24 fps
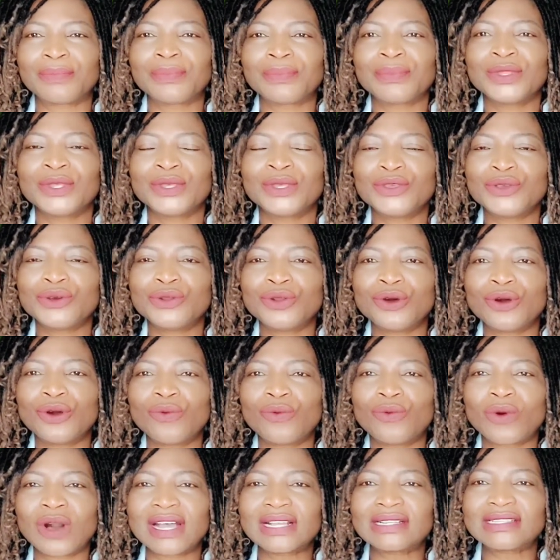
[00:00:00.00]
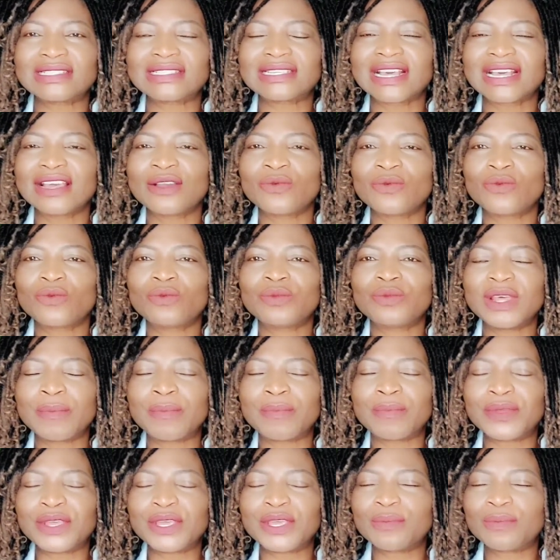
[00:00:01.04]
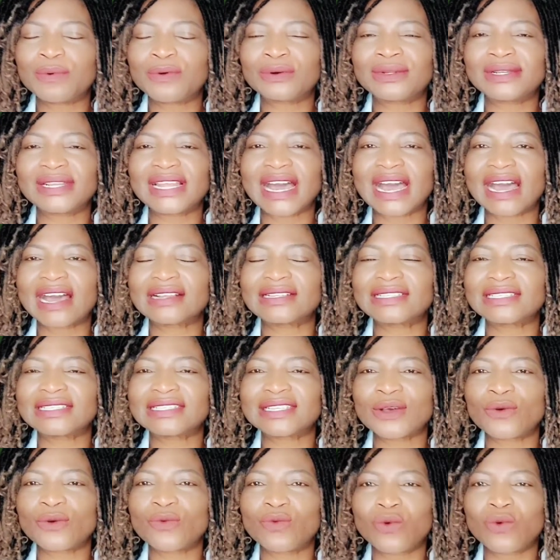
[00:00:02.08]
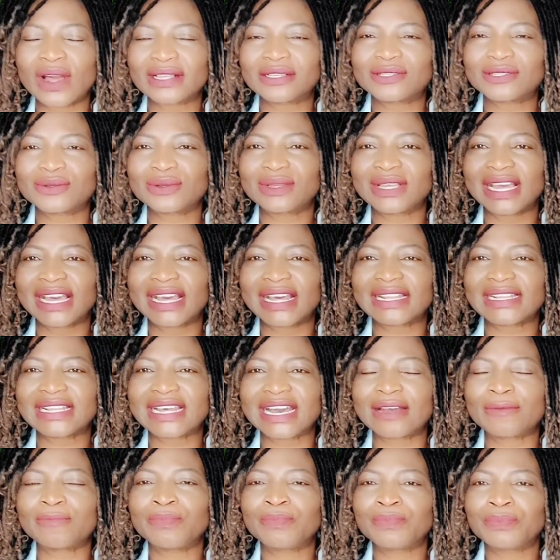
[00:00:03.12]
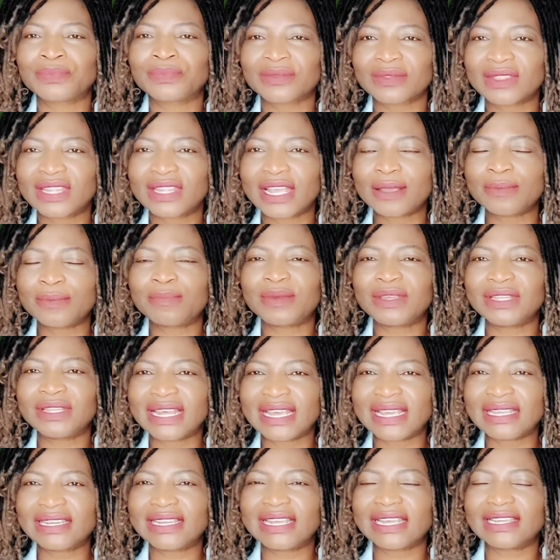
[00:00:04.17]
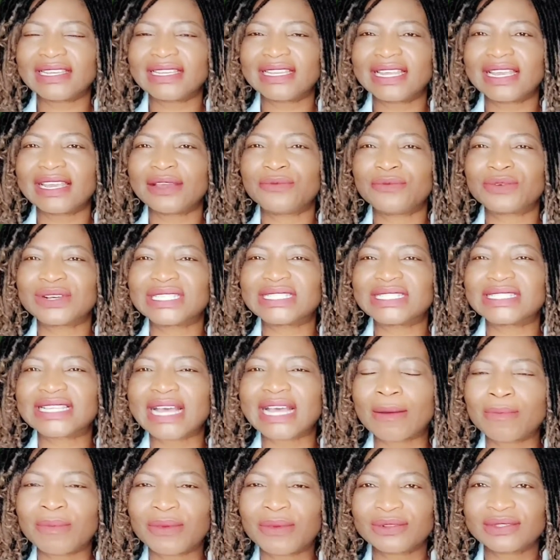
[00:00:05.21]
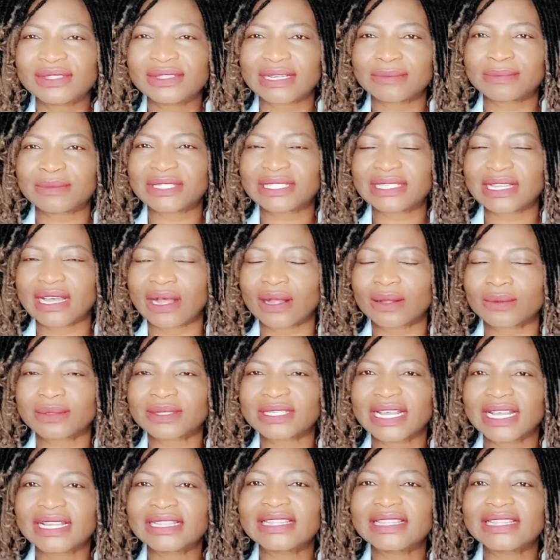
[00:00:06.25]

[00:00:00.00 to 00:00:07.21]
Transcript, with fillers: You know what? The people that work together, they, they, they, they resemble themselves.